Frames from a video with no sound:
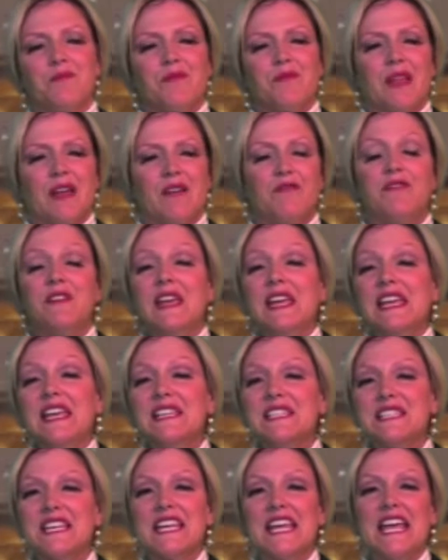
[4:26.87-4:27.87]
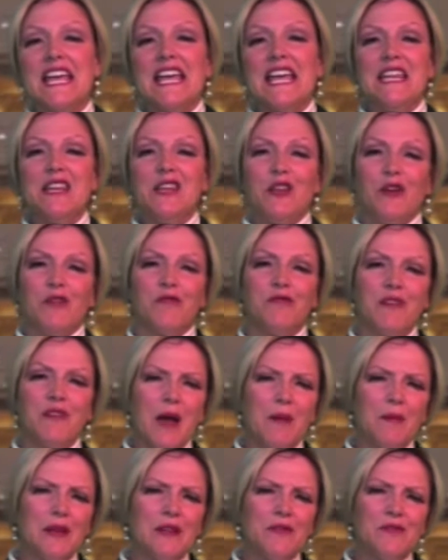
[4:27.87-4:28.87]
fees again. Their
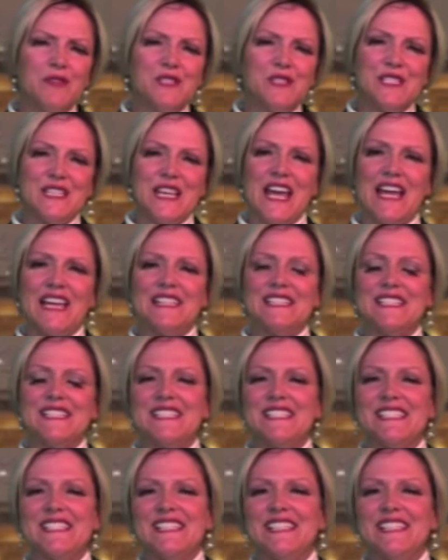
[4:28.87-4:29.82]
family was set.